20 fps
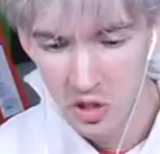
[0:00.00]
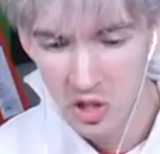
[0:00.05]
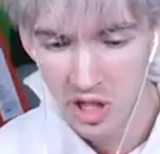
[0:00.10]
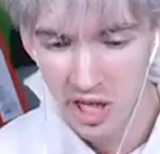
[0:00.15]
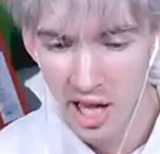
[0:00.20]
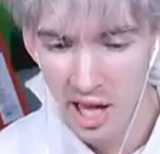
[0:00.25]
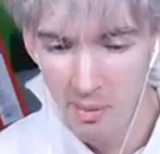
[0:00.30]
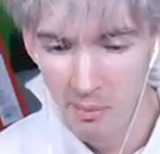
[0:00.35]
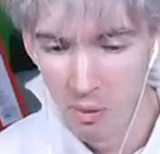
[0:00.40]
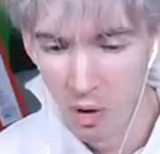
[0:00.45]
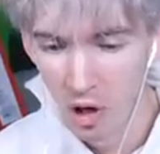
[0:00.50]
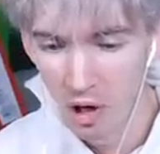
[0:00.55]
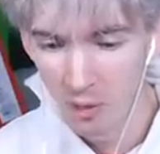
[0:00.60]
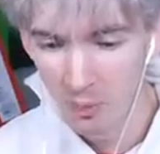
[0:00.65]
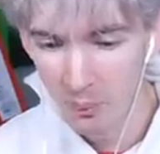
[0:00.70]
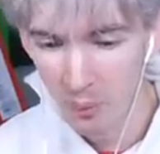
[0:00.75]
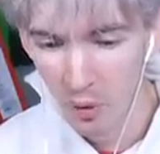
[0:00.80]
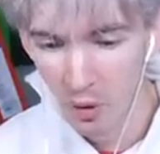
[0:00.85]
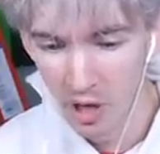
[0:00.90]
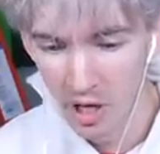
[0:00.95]
You should get
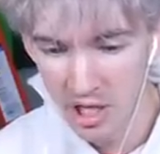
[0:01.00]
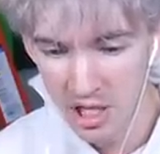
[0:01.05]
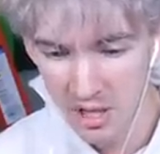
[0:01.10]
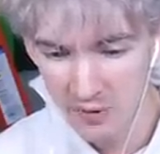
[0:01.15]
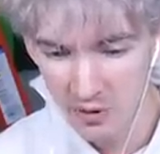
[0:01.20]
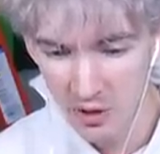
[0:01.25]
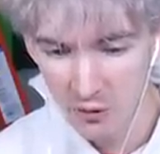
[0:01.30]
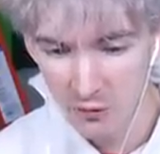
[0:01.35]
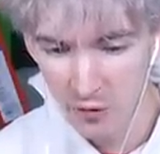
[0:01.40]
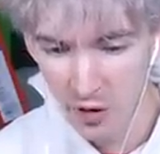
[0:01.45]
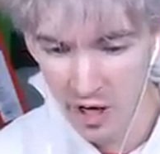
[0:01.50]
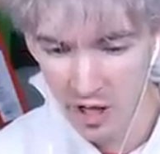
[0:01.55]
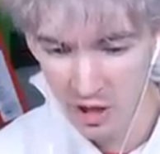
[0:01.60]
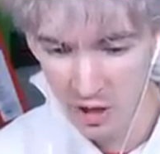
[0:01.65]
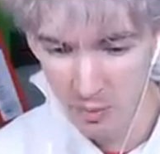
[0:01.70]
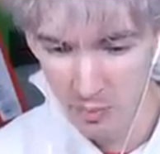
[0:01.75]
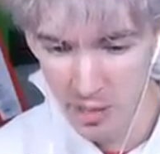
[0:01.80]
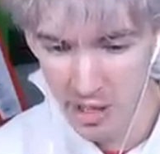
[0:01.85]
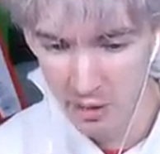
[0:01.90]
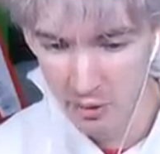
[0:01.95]
more points if you fight
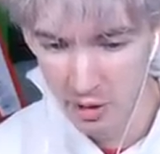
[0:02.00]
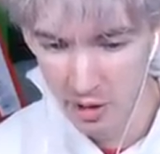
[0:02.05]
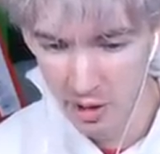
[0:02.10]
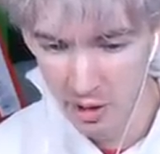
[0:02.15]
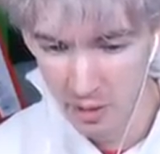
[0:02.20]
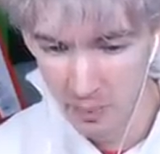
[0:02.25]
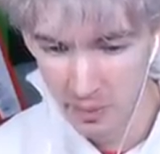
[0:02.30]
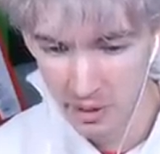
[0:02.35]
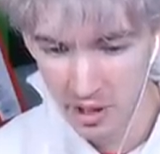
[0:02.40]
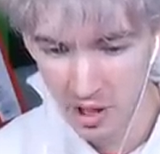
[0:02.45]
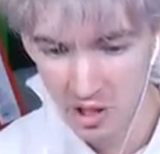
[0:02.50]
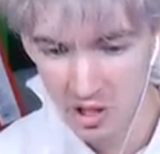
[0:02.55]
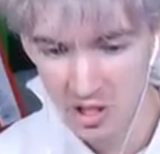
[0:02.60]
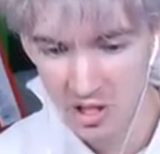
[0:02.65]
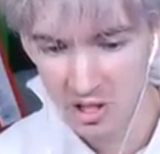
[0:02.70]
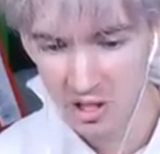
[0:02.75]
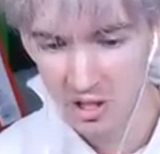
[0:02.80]
the mirror because